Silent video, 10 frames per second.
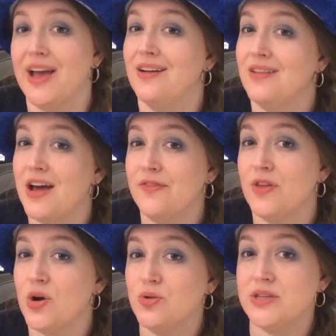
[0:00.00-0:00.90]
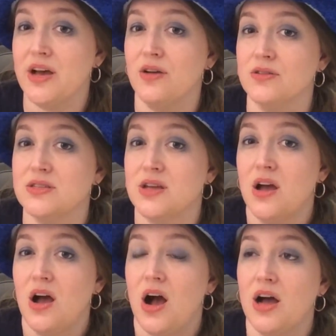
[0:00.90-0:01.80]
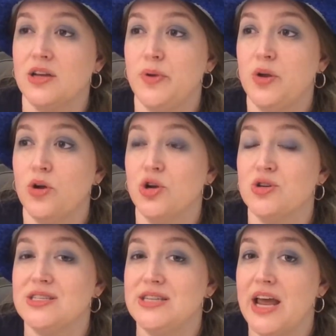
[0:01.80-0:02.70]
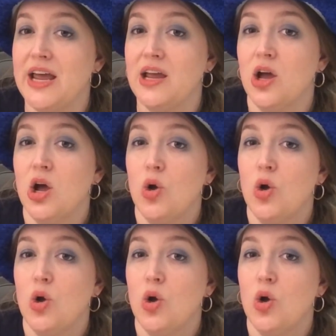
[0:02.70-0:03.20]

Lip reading: And a lot of the hotels, depending where you're staying,